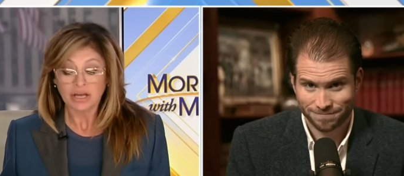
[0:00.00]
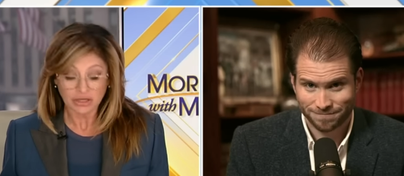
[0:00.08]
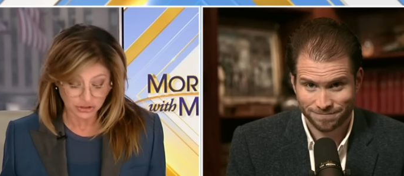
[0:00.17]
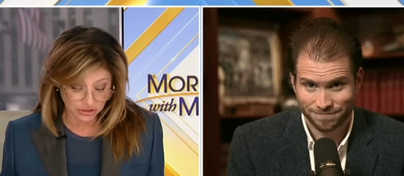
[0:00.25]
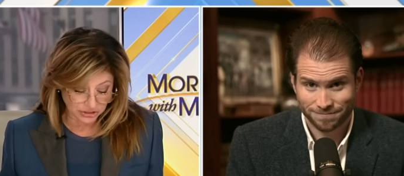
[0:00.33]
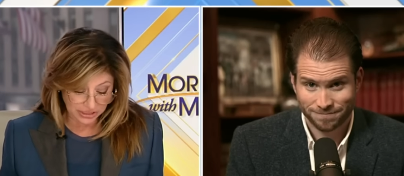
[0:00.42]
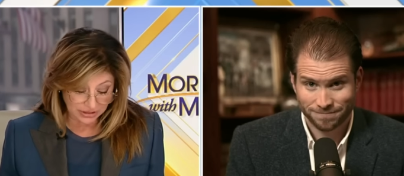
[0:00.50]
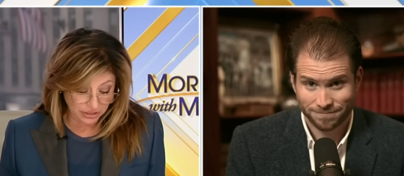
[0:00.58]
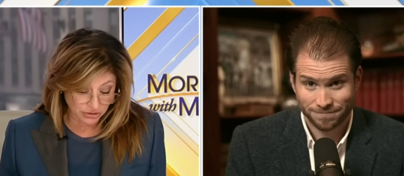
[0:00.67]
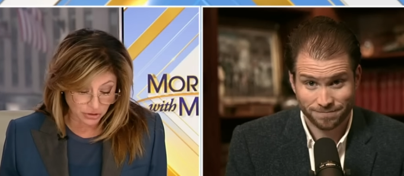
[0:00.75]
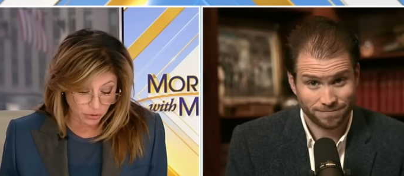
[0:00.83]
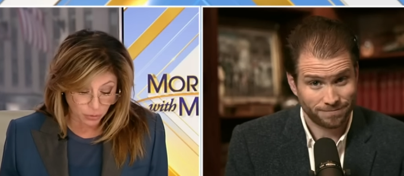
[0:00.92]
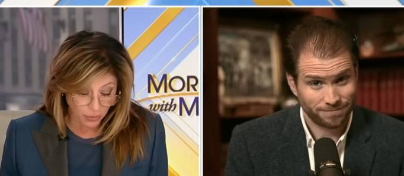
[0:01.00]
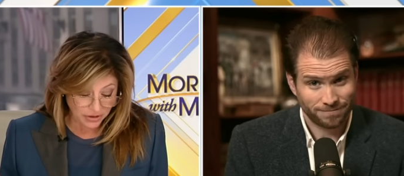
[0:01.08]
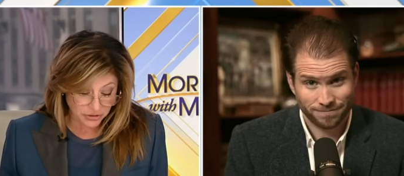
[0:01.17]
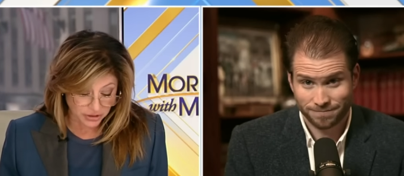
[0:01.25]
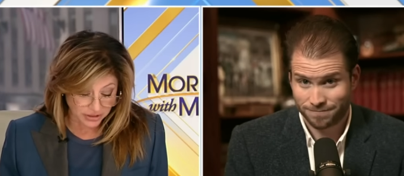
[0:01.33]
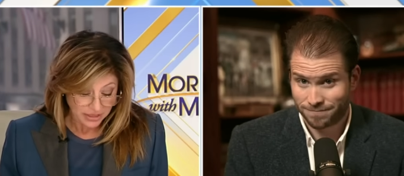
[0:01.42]
Speaker 1: Uh, she said there's no
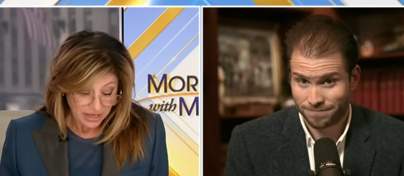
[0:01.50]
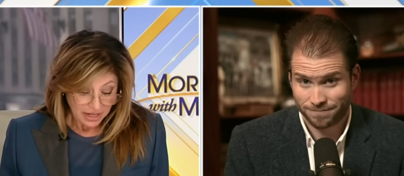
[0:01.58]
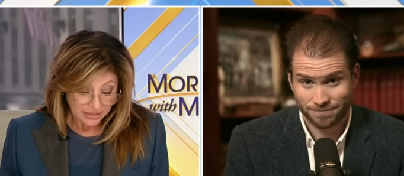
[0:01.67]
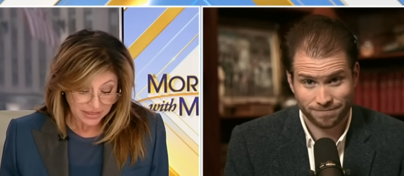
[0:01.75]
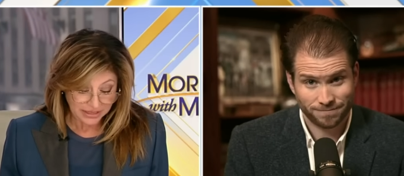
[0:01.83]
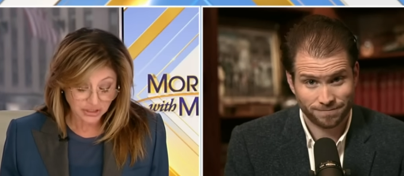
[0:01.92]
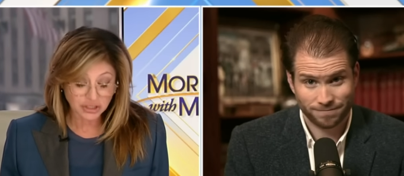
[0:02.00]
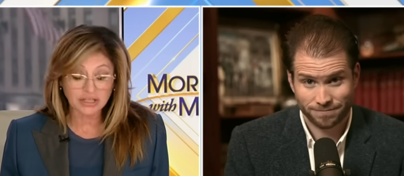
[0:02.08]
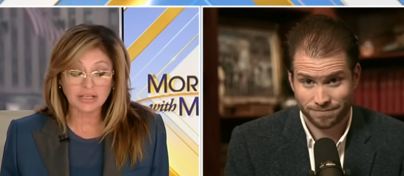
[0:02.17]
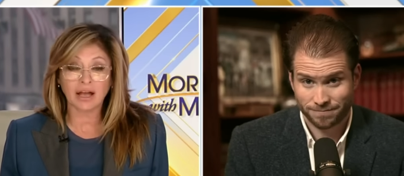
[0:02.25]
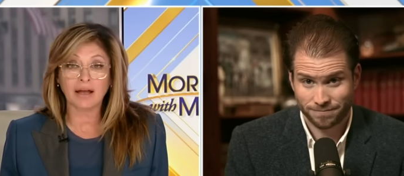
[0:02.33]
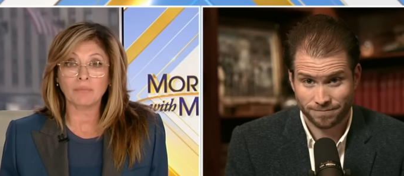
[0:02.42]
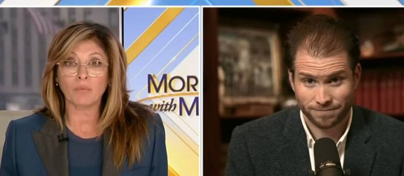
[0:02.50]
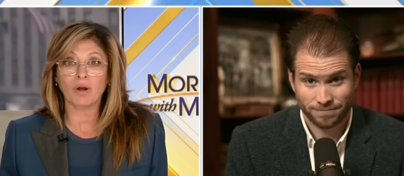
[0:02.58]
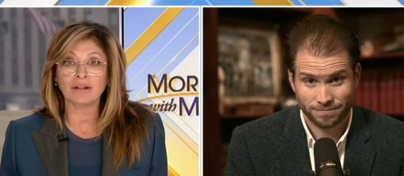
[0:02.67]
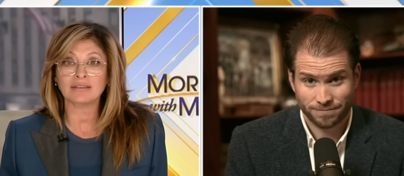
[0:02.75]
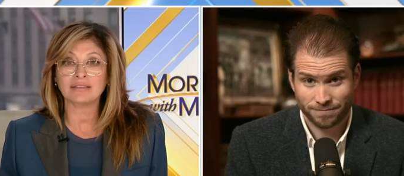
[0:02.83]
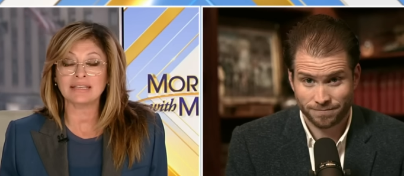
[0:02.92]
question that she um,
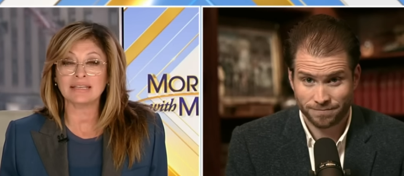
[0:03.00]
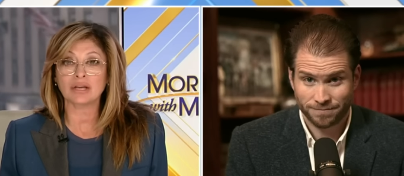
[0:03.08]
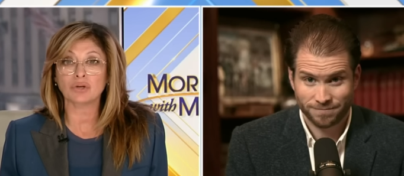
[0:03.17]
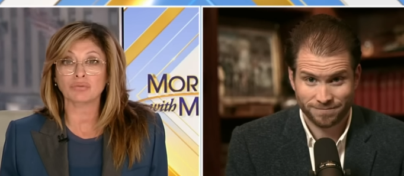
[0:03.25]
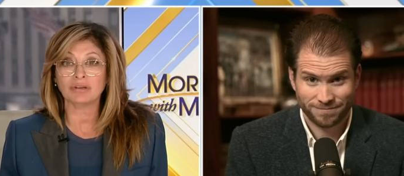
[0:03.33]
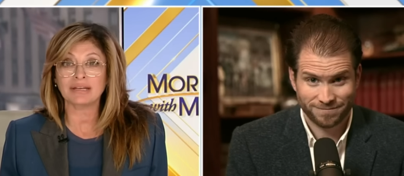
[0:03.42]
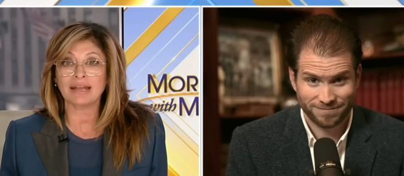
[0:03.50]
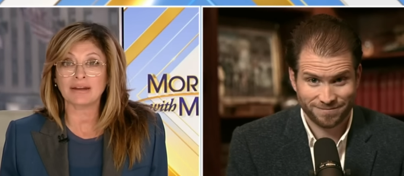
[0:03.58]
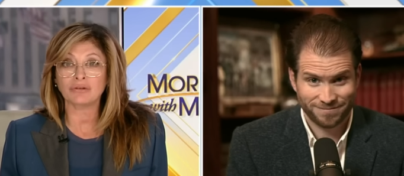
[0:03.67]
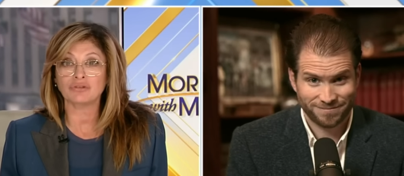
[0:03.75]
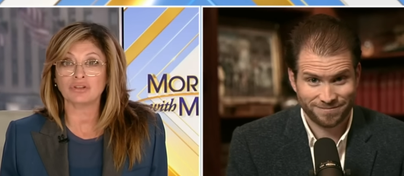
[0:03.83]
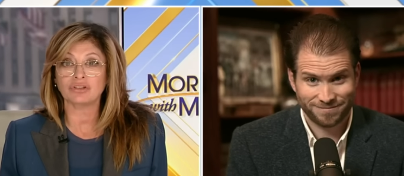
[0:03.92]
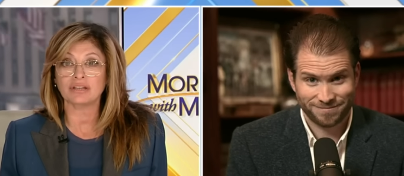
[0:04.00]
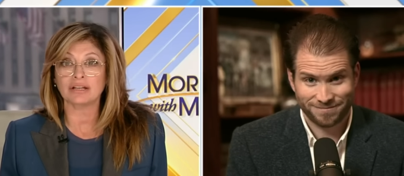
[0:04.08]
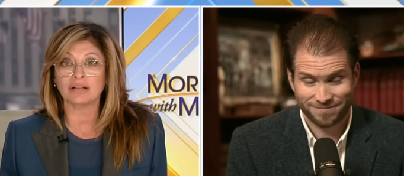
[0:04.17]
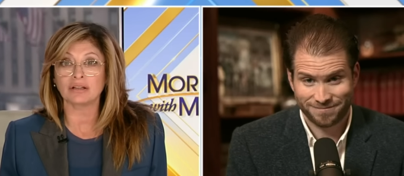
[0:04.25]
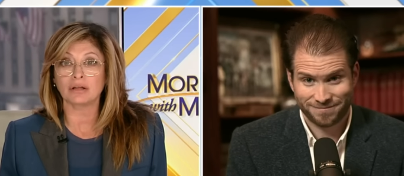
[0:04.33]
wants the uh, green energy deal